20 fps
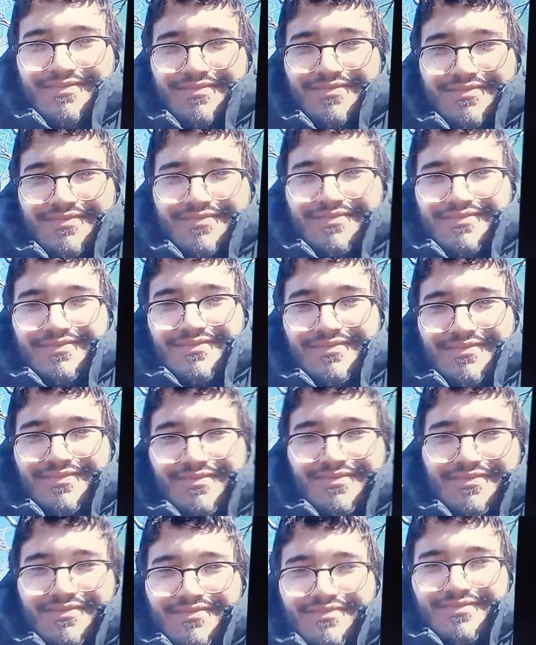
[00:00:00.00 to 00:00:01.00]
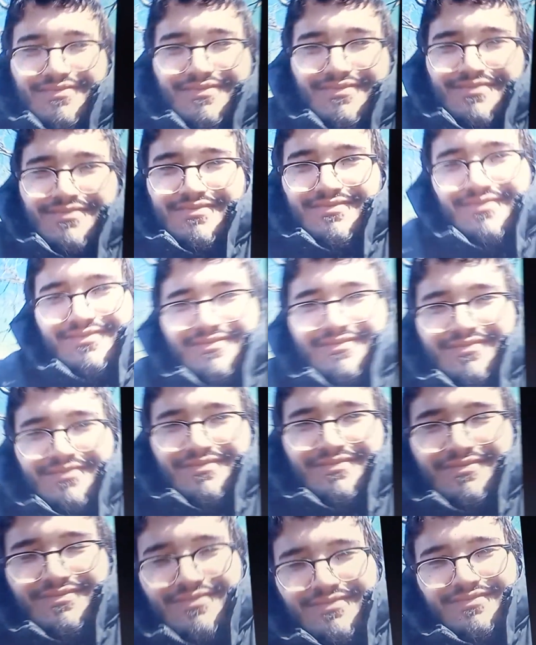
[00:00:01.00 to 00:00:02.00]
Well, you know, I mean,
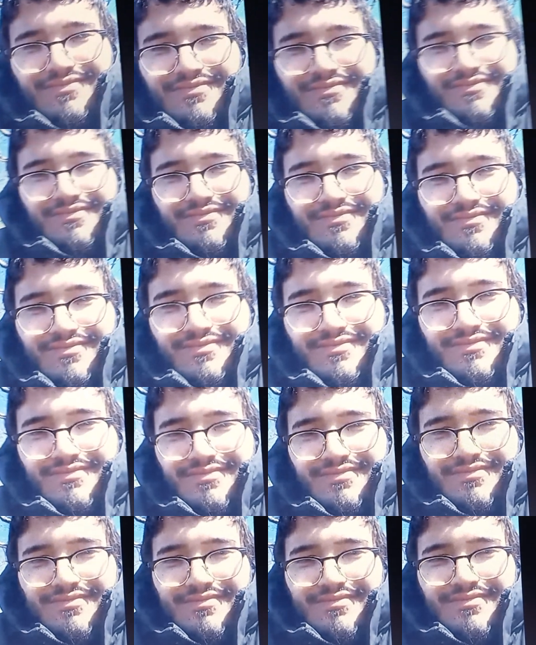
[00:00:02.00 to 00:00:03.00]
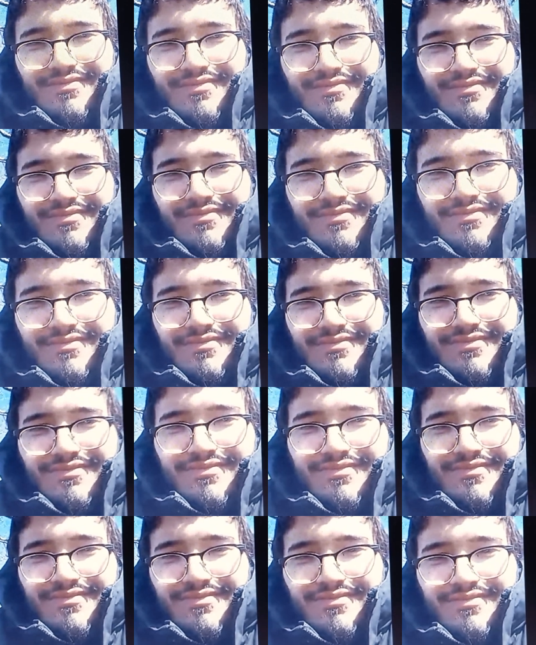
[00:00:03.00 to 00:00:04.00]
well, we are going to open our own law
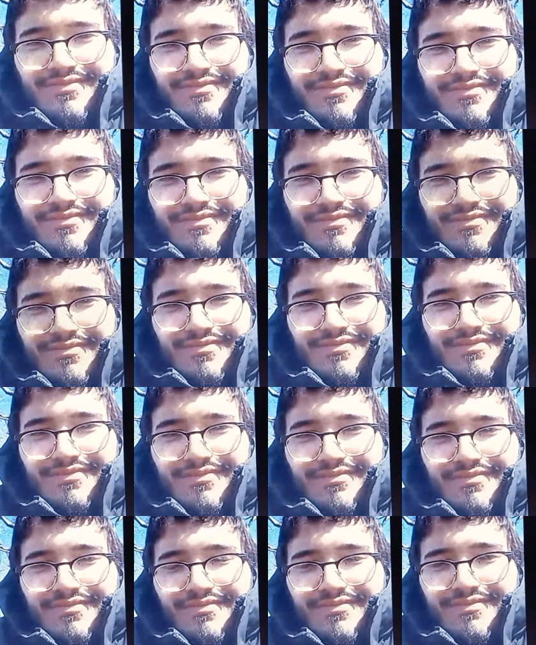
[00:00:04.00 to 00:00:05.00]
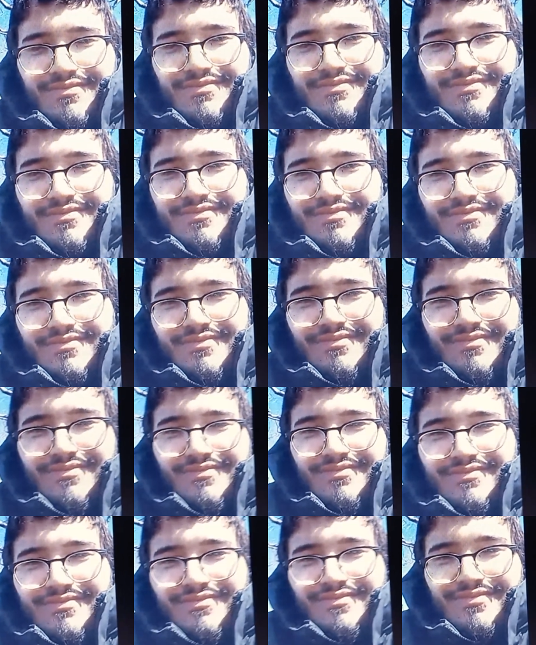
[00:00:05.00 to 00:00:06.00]
firm someday. I mean, I mean, I mean, a, a lot of
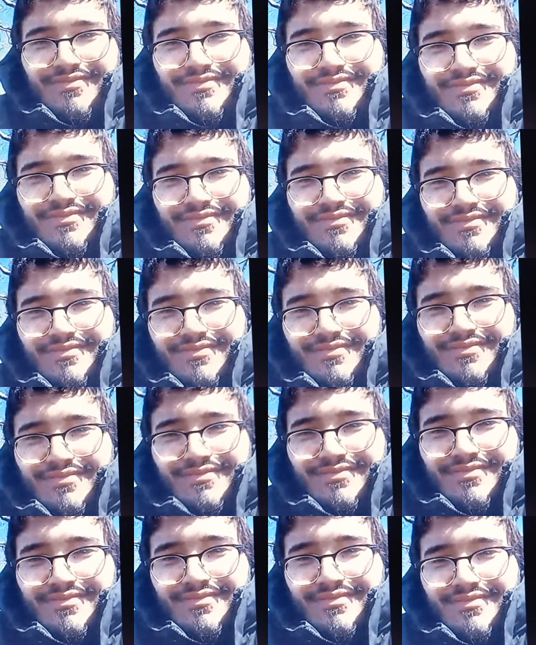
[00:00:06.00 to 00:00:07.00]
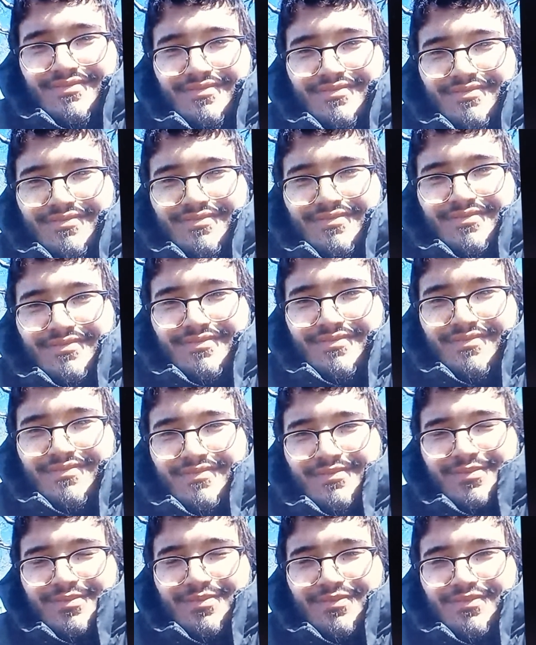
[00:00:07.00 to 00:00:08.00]
Shapiro's are lawyers, you know, a lot
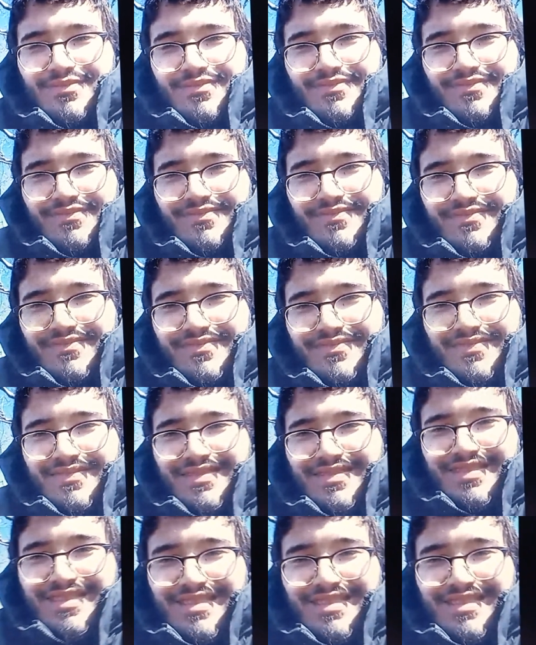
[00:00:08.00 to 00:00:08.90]
of Schneiders are lawyers.